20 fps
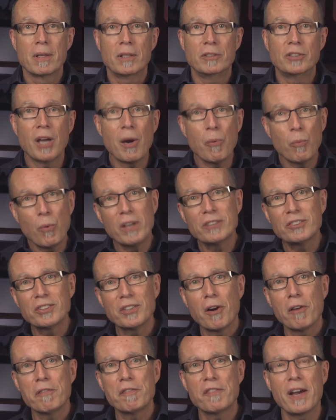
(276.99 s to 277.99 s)
John
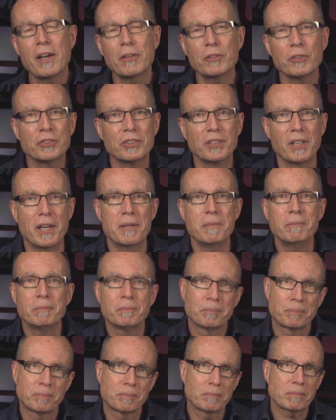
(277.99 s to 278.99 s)
Wesley, our founder, said,
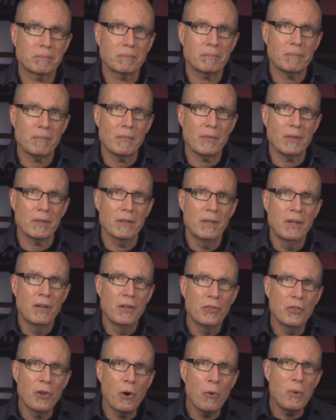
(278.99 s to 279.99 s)

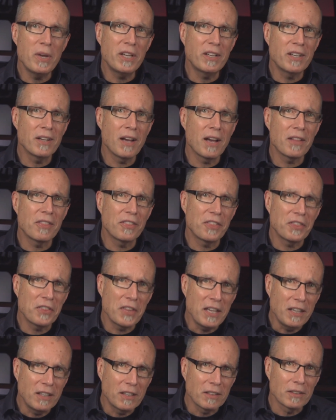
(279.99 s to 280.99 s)
though we cannot
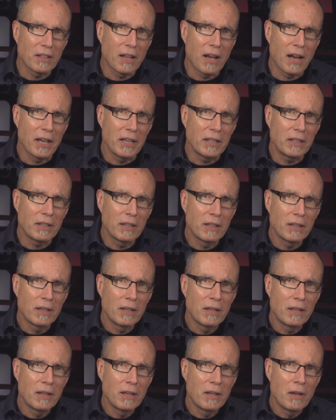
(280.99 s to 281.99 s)
think alike,
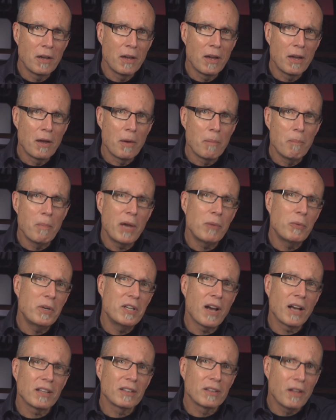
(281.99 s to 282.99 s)
may we
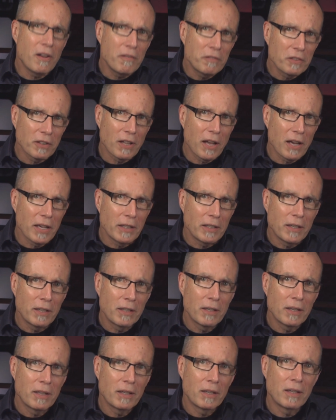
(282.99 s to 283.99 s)
not love
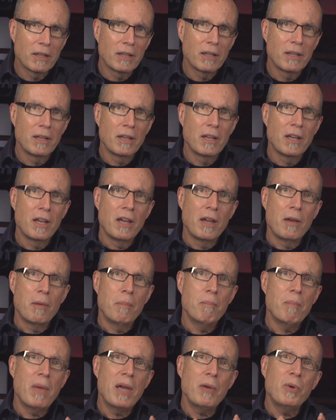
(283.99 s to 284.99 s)
alike.
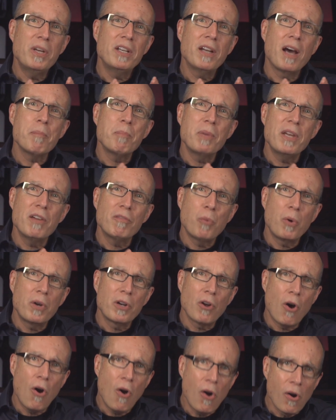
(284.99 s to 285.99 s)
May we not be of one
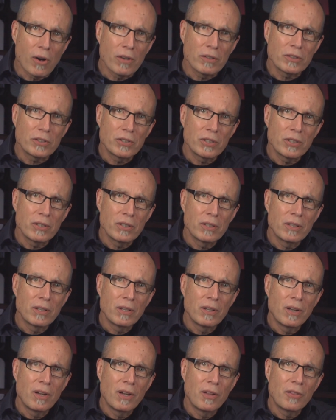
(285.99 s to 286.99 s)
heart,
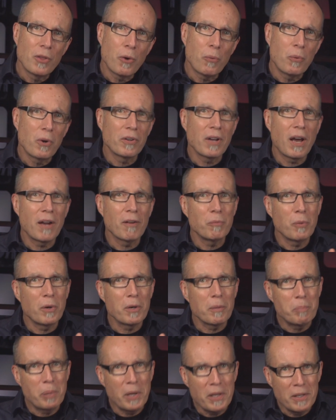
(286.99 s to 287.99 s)
though we're not of one
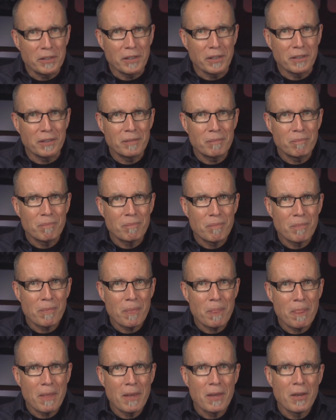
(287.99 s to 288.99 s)
opinion.
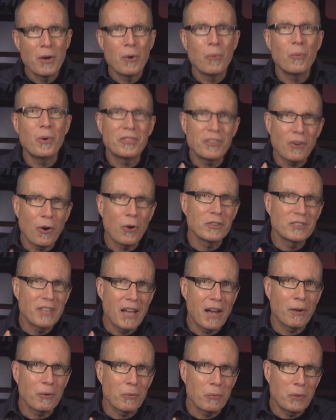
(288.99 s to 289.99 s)
With all
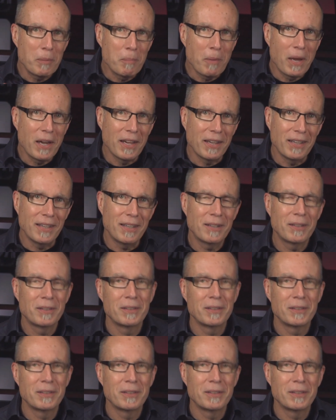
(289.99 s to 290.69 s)
doubt we may.